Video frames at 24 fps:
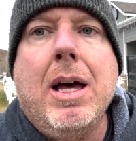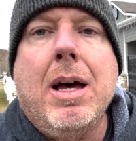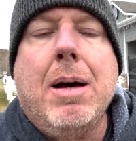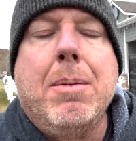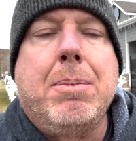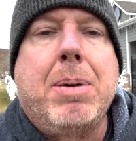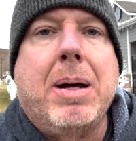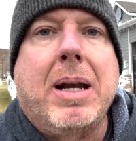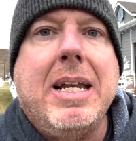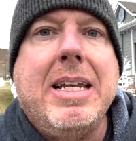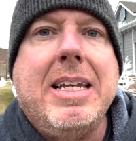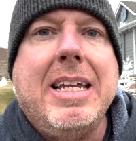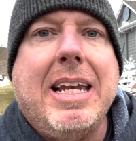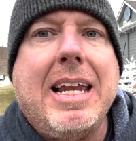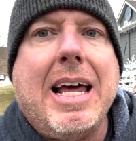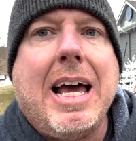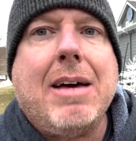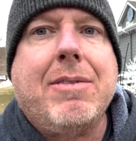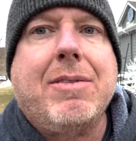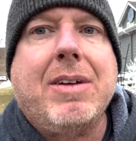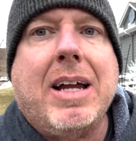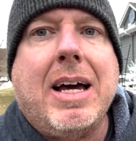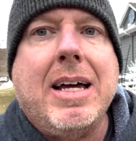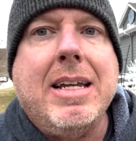But I did
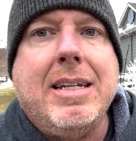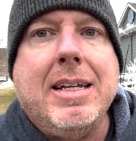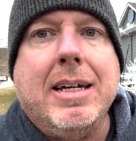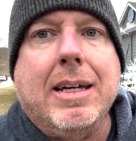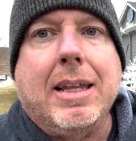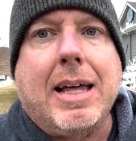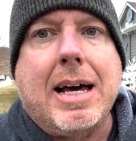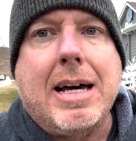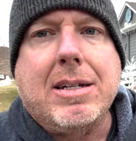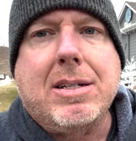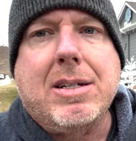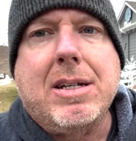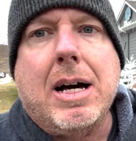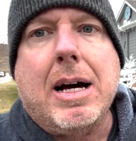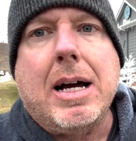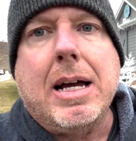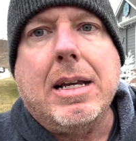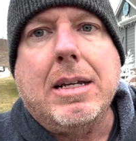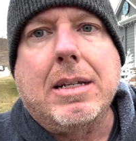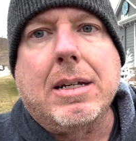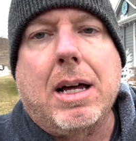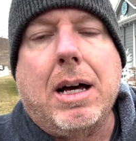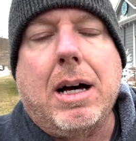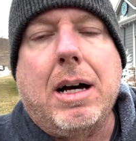have an idea last
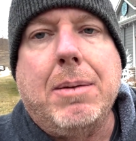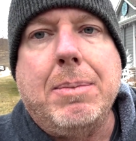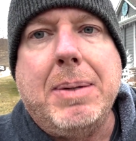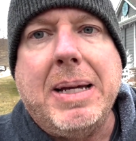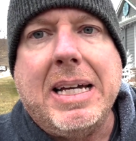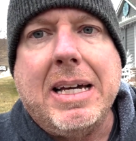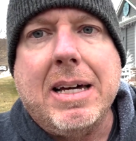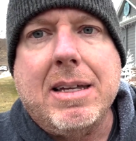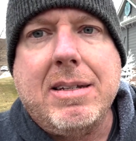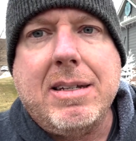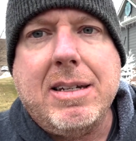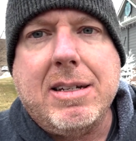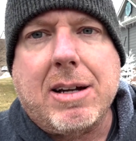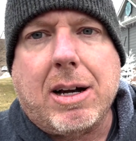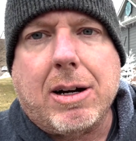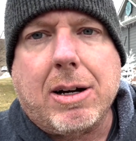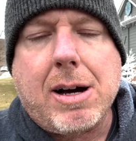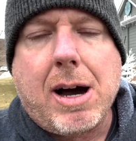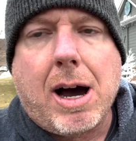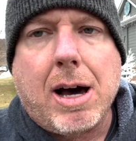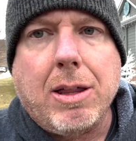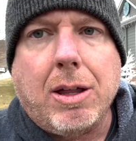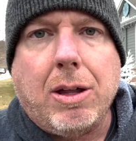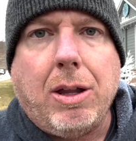night because these are
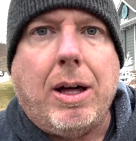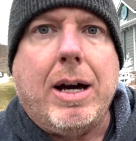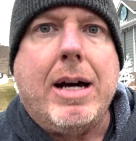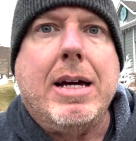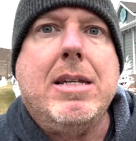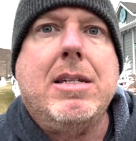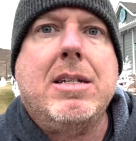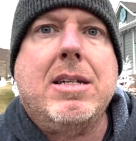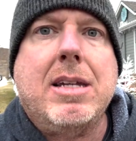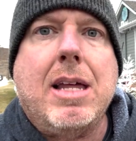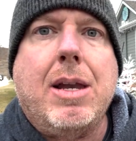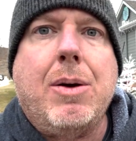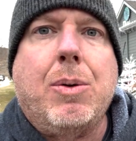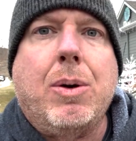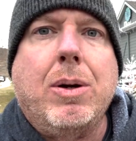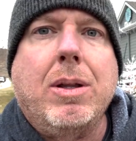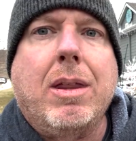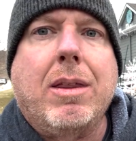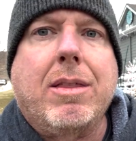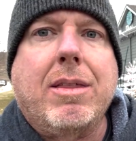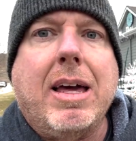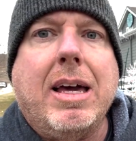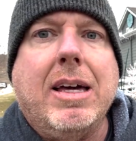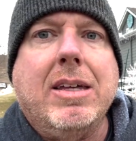color lights, and one of the
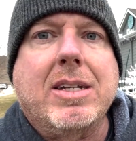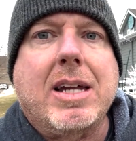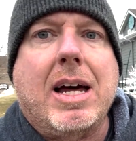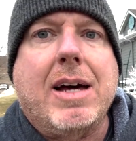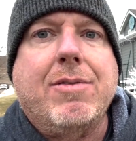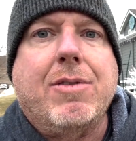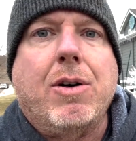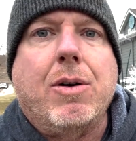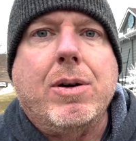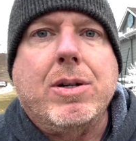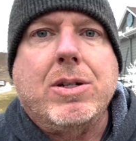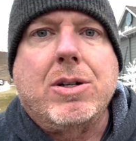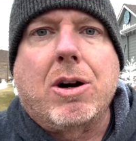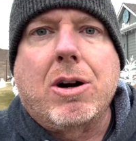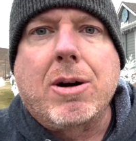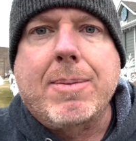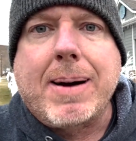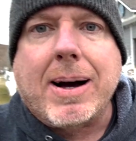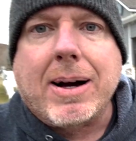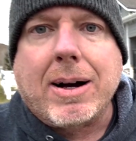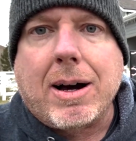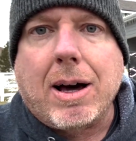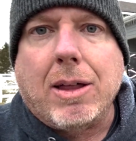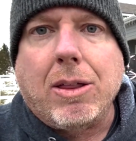things I've always heard
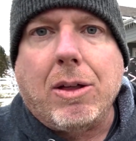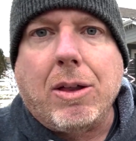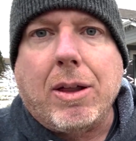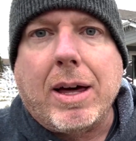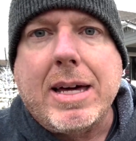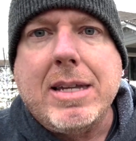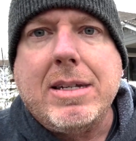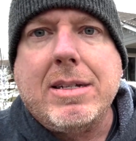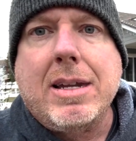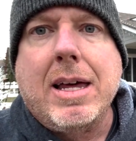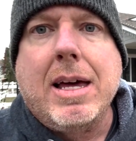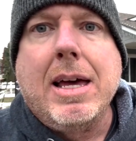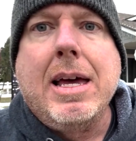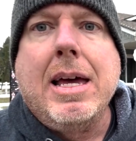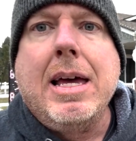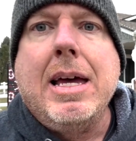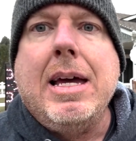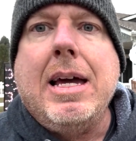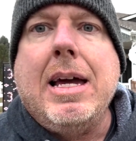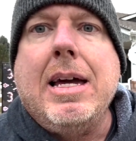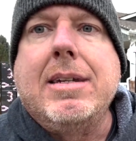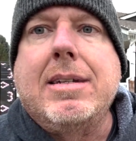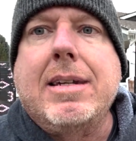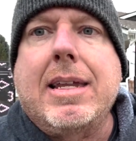about color lights
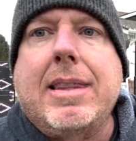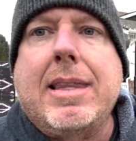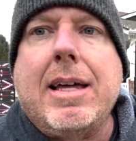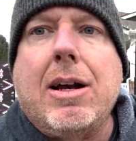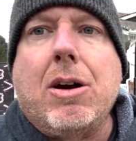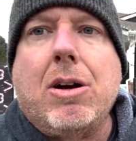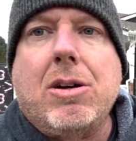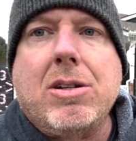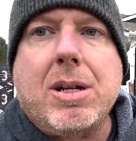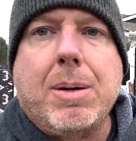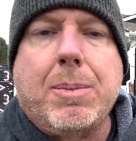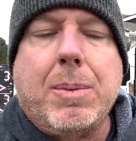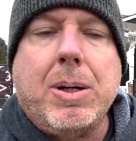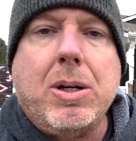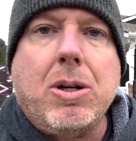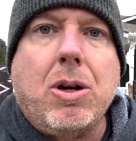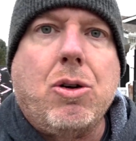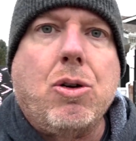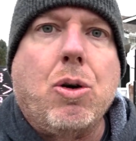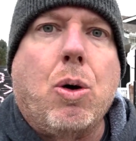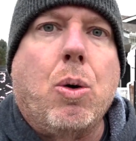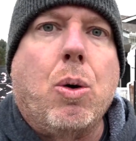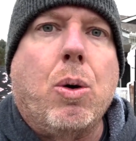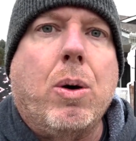is that they're somewhat
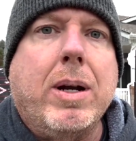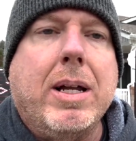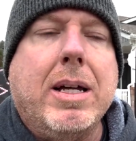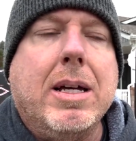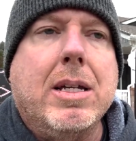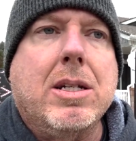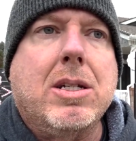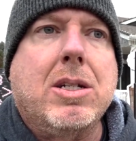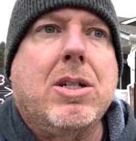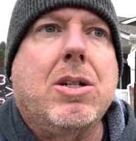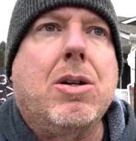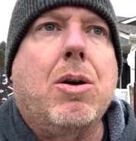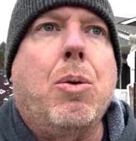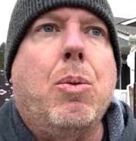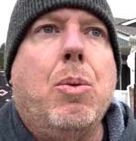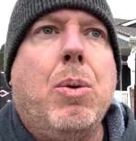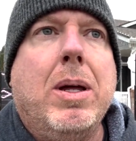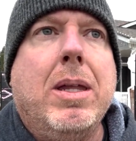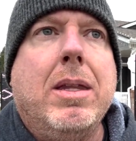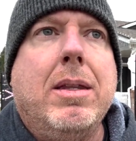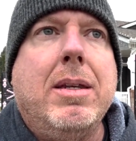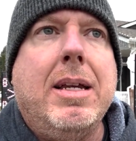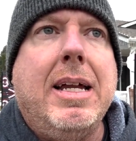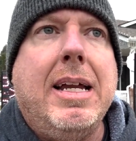notorious
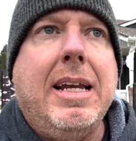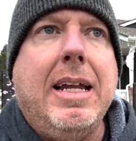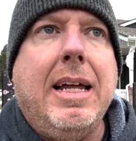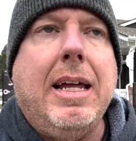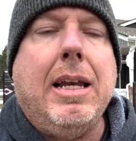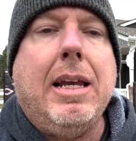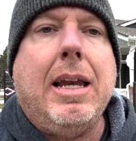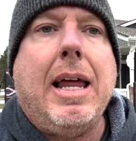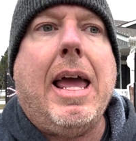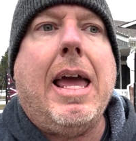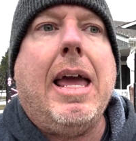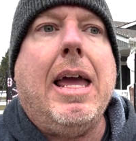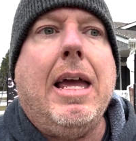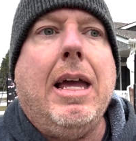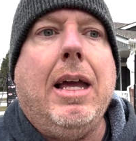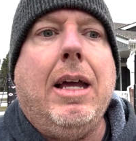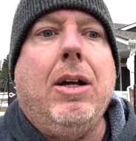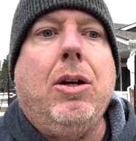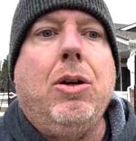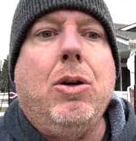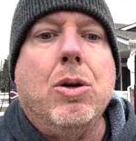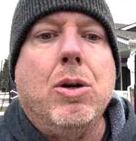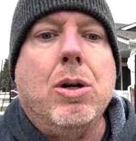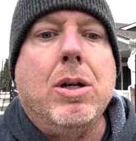with needing a
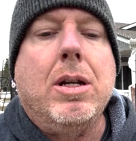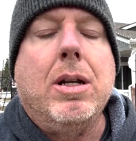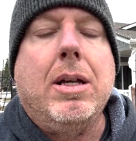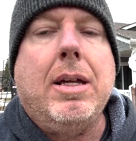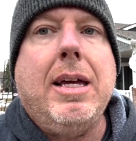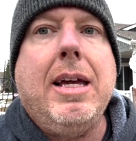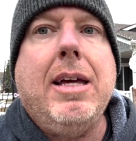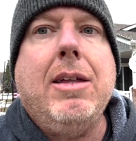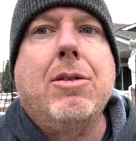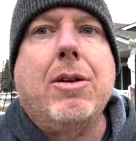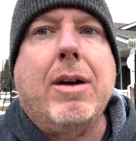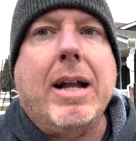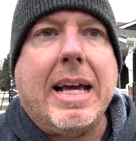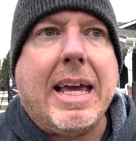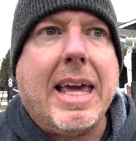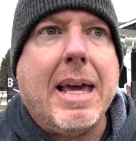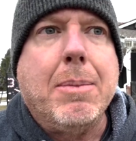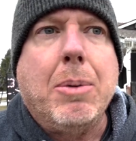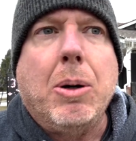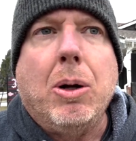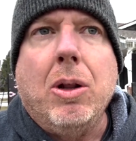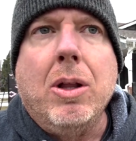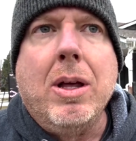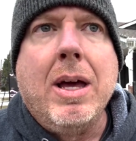good Ethernet
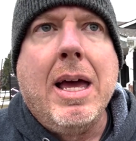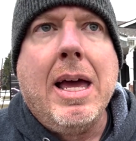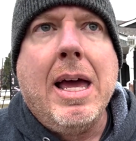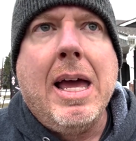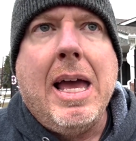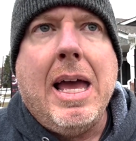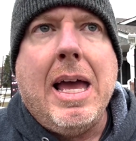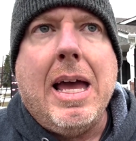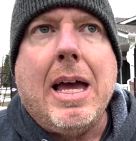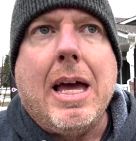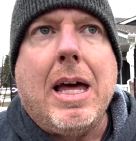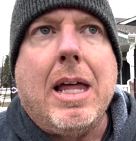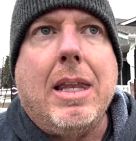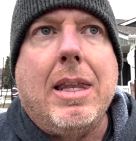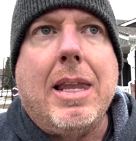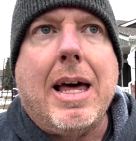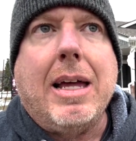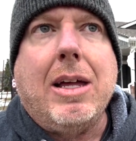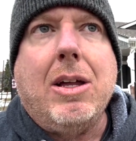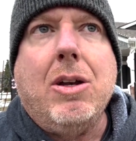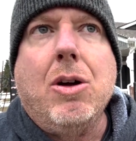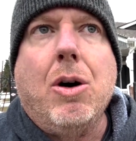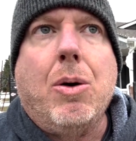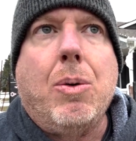cable, and that
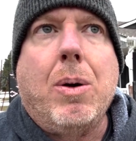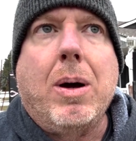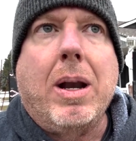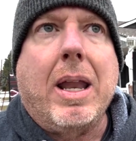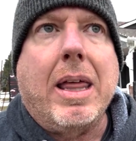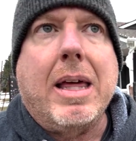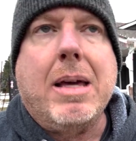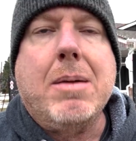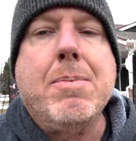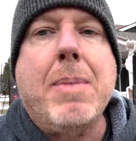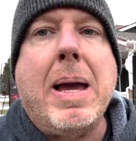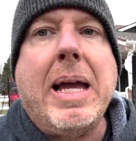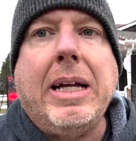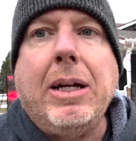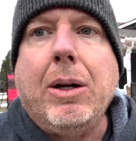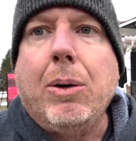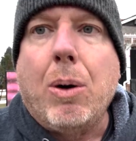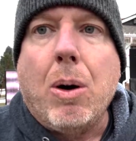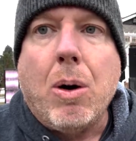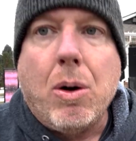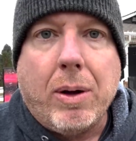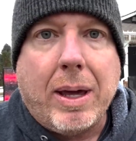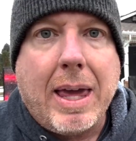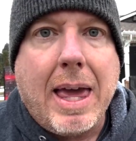you don't want to make your
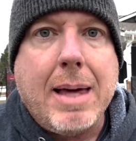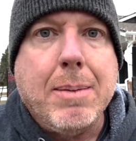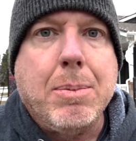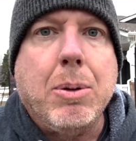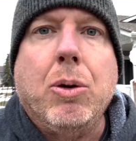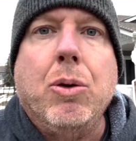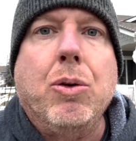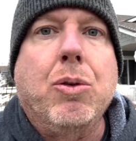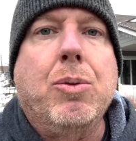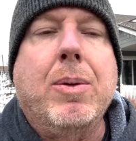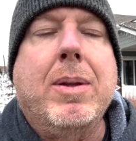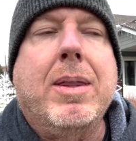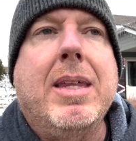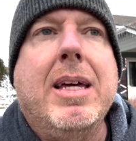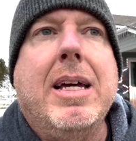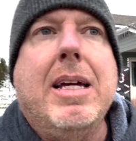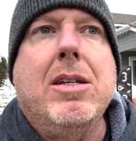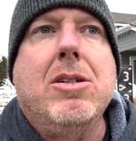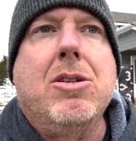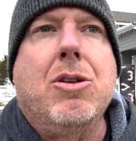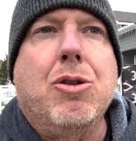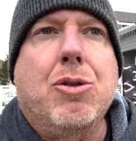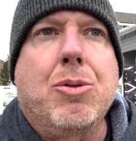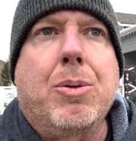own cables with
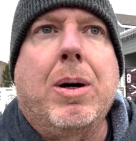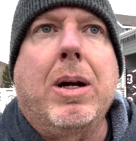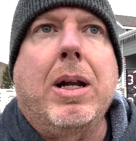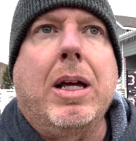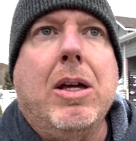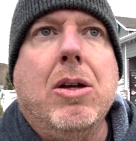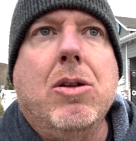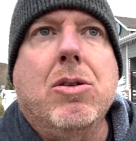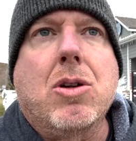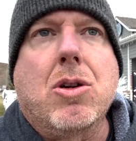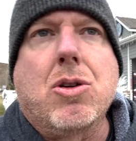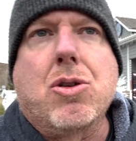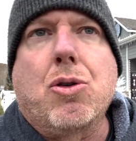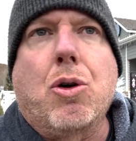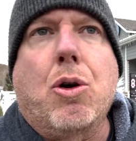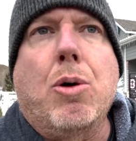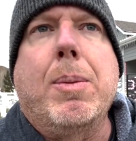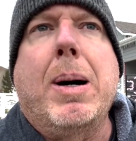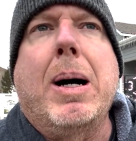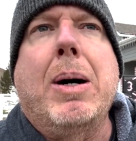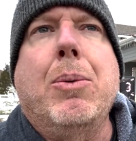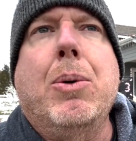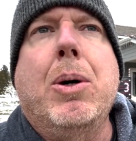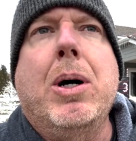these. You just want to use a
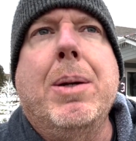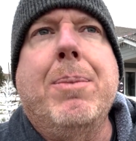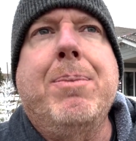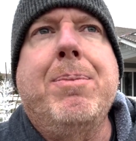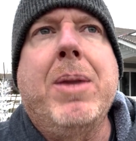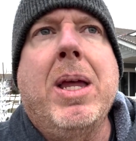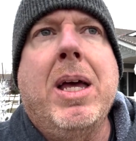store-bought one.